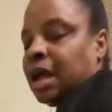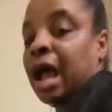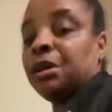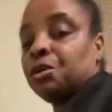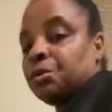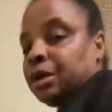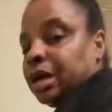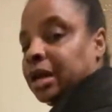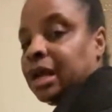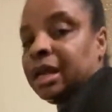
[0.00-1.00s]
I know what
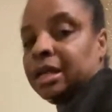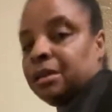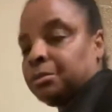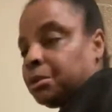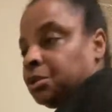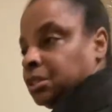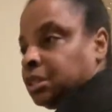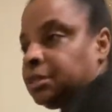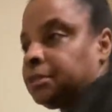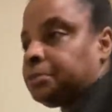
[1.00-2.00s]
I like in a
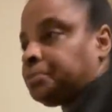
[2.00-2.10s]
person.